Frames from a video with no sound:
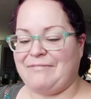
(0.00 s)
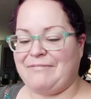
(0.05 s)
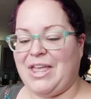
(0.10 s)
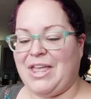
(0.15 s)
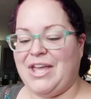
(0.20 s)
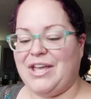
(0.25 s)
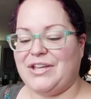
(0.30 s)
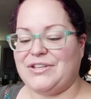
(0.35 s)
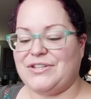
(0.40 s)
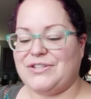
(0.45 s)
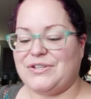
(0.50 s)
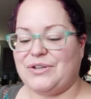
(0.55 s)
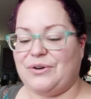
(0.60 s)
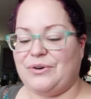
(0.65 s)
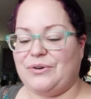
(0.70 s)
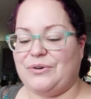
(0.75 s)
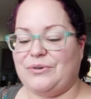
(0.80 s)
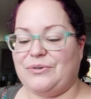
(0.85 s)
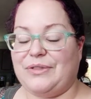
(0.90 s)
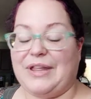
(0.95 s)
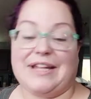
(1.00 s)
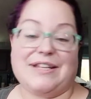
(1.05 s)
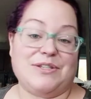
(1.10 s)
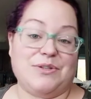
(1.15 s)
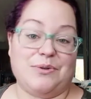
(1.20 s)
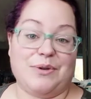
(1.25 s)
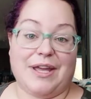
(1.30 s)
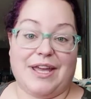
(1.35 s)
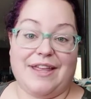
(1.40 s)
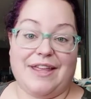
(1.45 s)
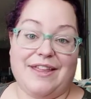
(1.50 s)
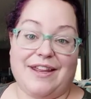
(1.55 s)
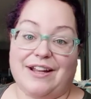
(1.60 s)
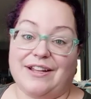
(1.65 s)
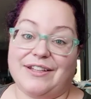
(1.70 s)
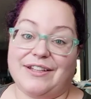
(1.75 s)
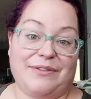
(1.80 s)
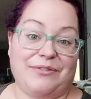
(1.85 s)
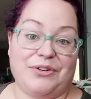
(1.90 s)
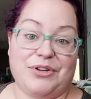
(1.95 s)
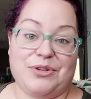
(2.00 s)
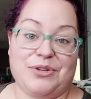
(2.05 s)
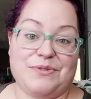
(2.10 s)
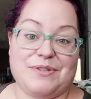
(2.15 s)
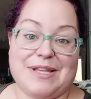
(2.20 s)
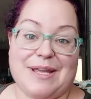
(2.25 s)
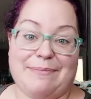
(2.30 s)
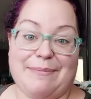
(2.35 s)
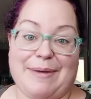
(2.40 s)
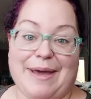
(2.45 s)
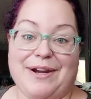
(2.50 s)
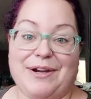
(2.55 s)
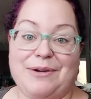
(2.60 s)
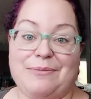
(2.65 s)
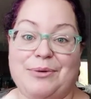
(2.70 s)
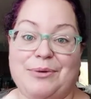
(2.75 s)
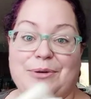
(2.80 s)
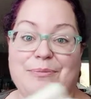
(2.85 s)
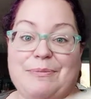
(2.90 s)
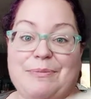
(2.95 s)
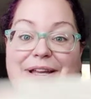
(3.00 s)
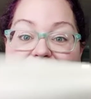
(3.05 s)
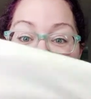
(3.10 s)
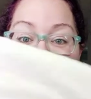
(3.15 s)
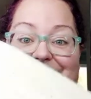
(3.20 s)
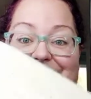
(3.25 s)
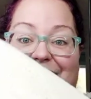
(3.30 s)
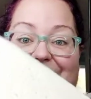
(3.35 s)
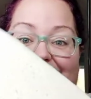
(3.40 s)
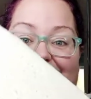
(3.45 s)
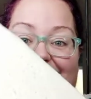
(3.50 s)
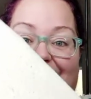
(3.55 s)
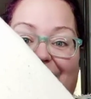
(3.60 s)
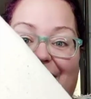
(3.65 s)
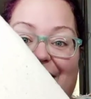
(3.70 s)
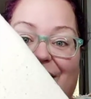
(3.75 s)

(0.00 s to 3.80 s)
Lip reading: So that's okay that I'll never use that pattern book because I got